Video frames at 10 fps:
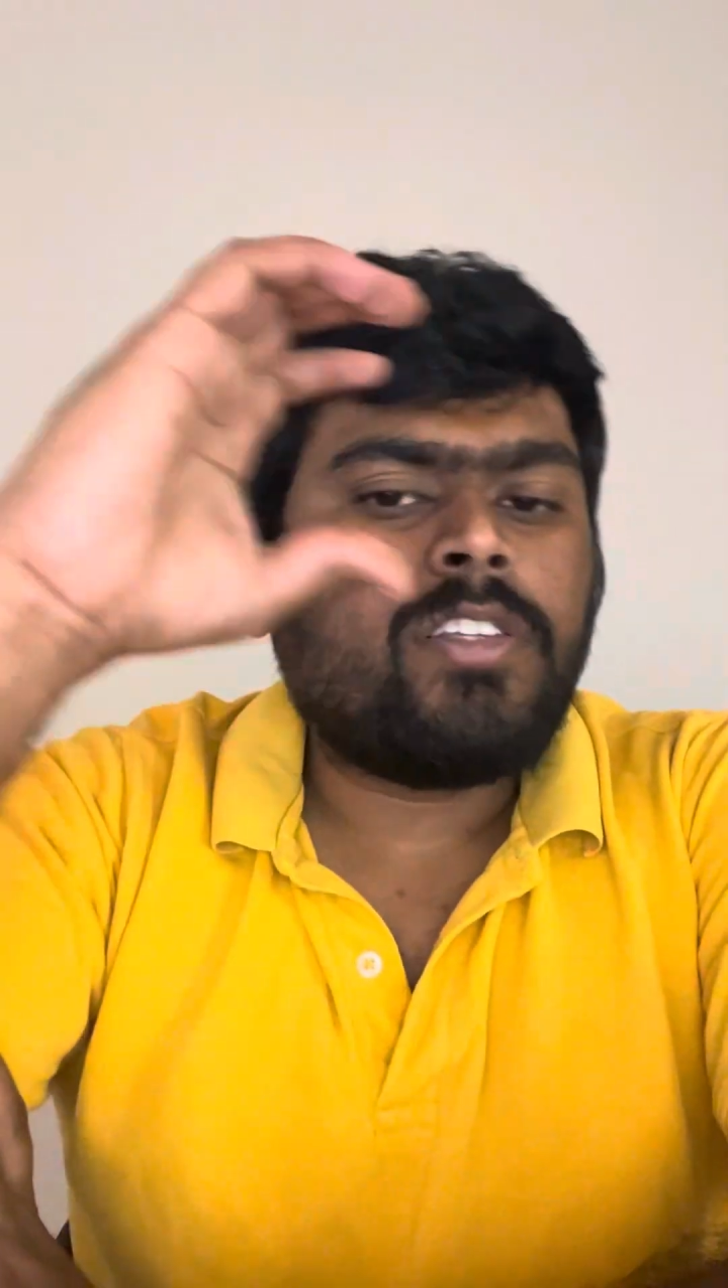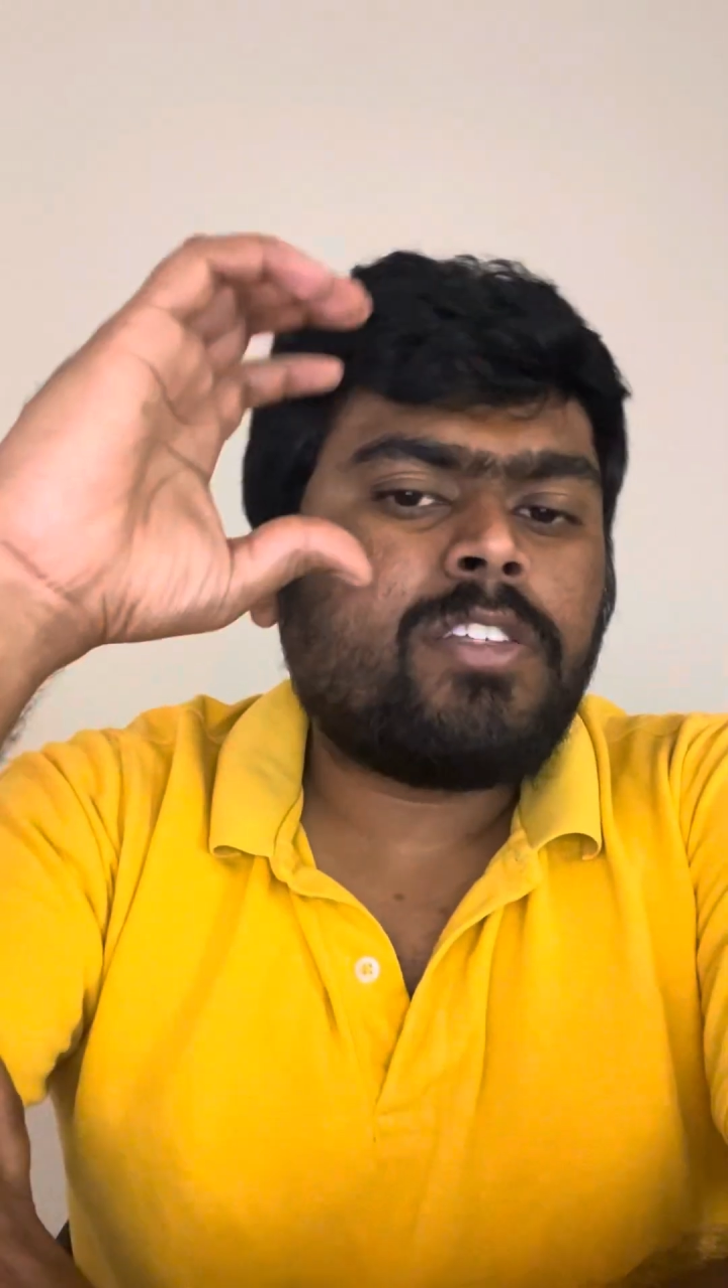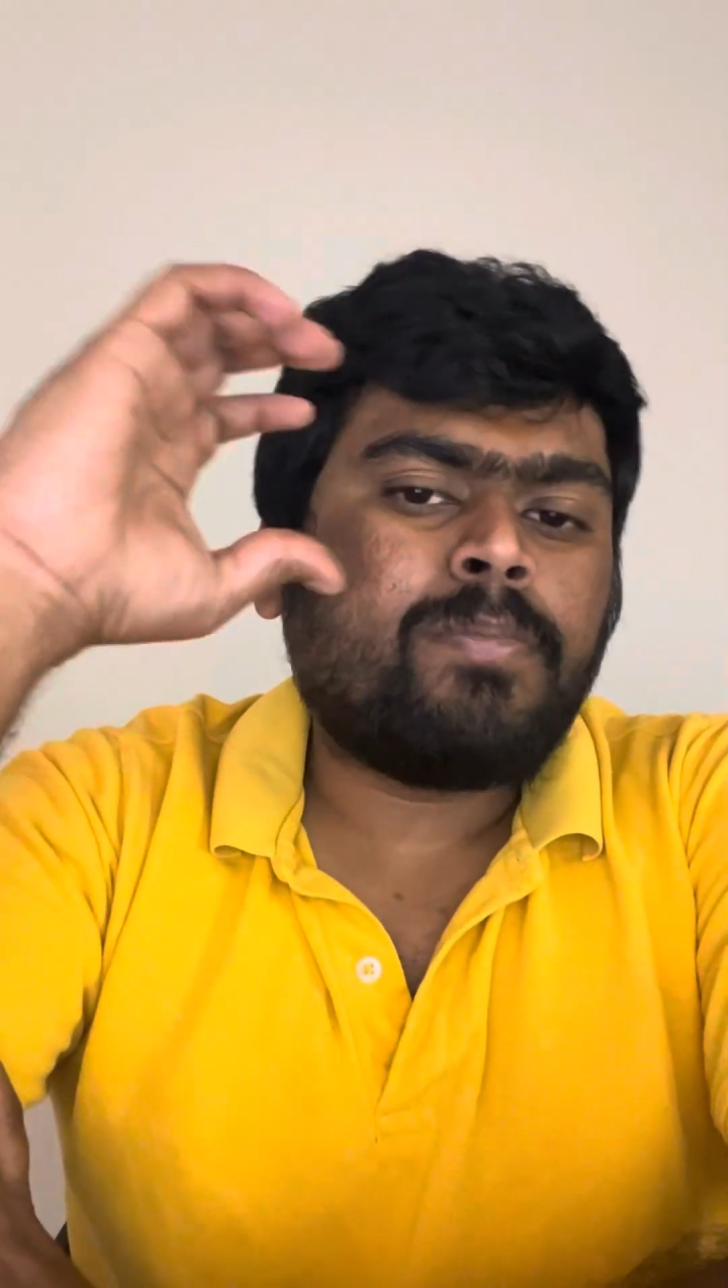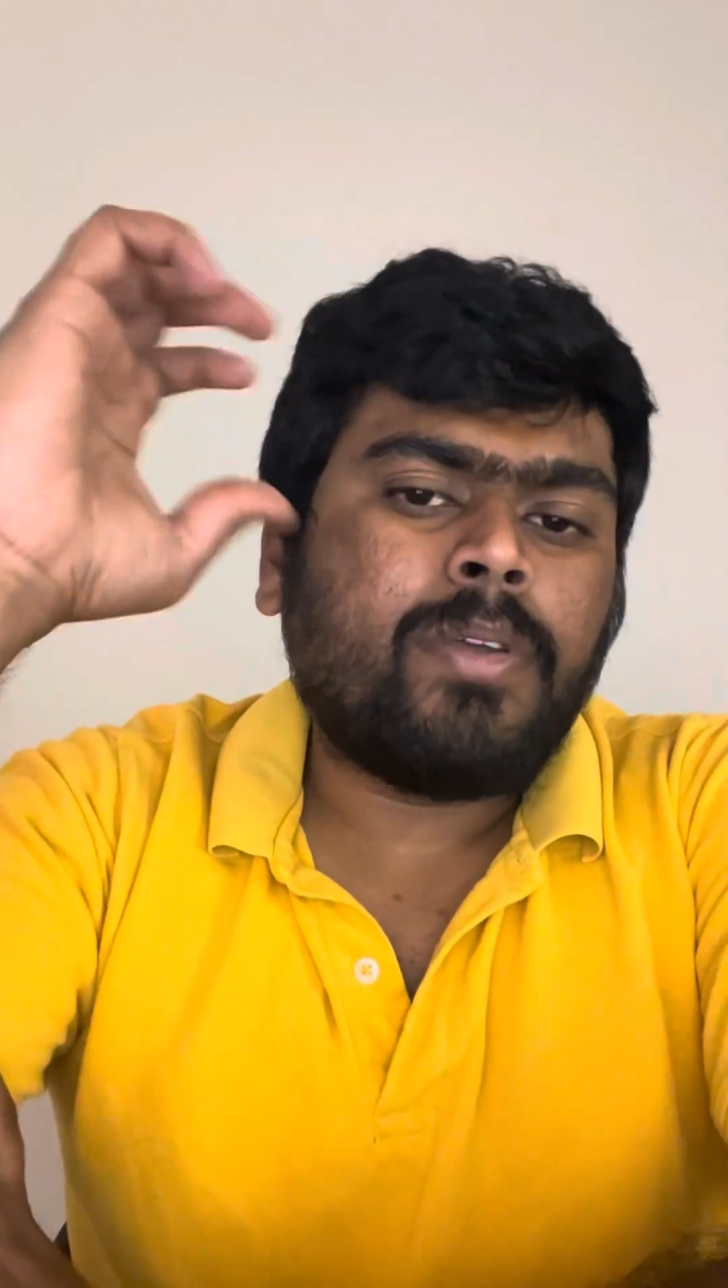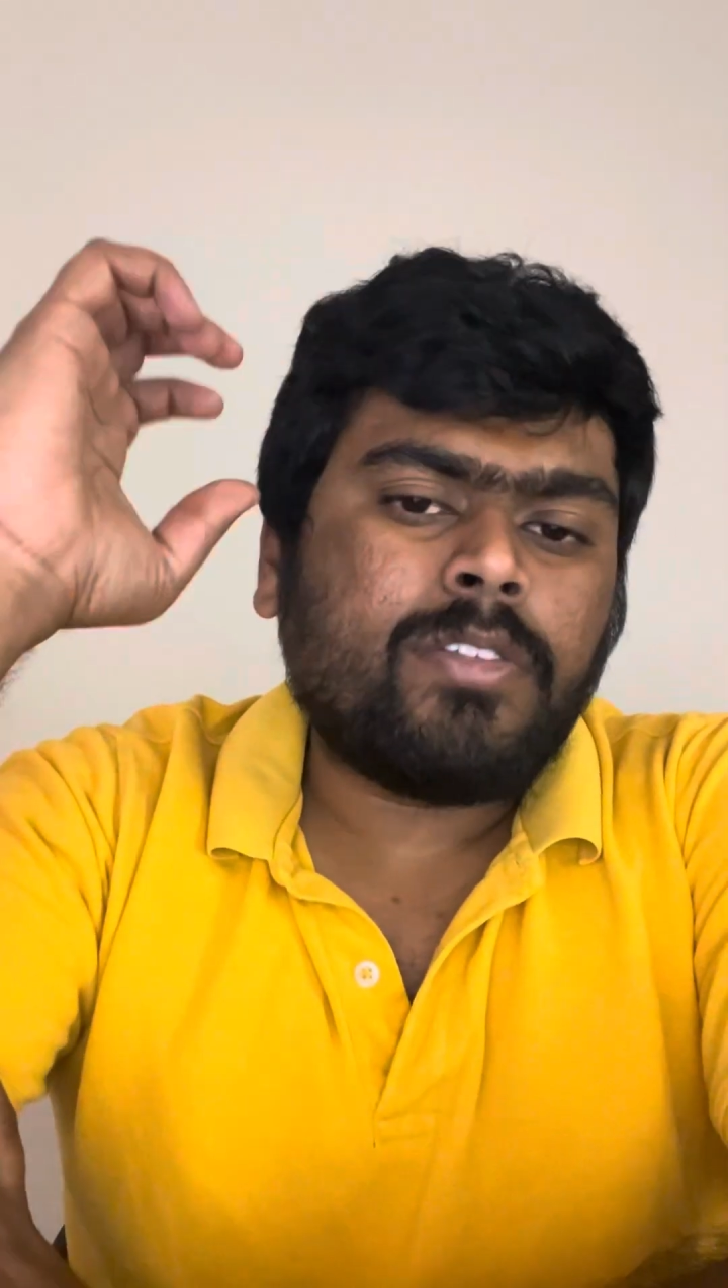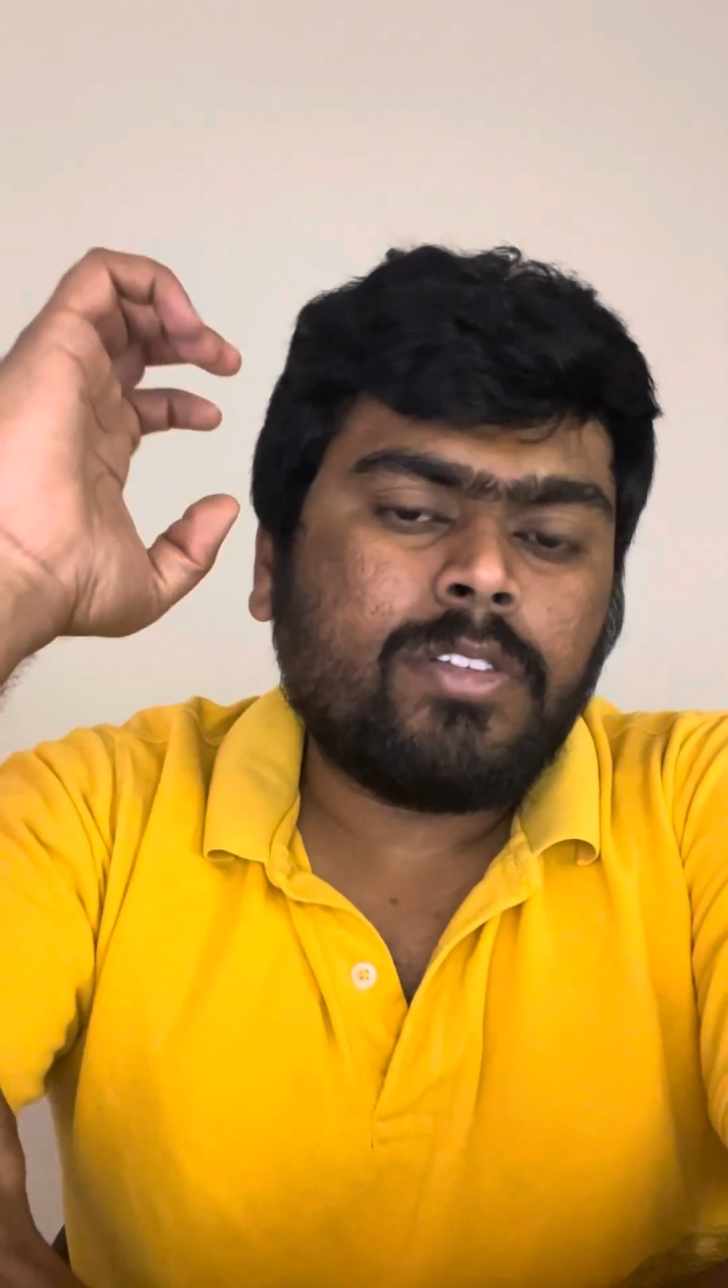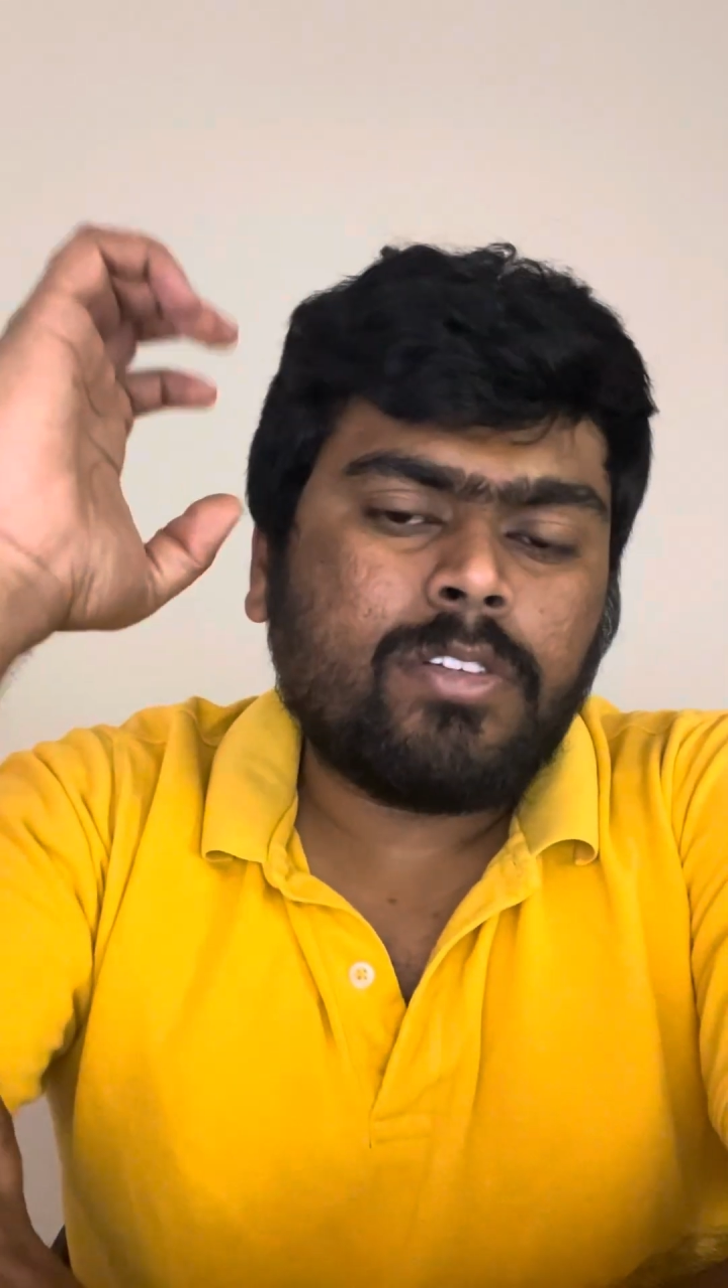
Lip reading: these basic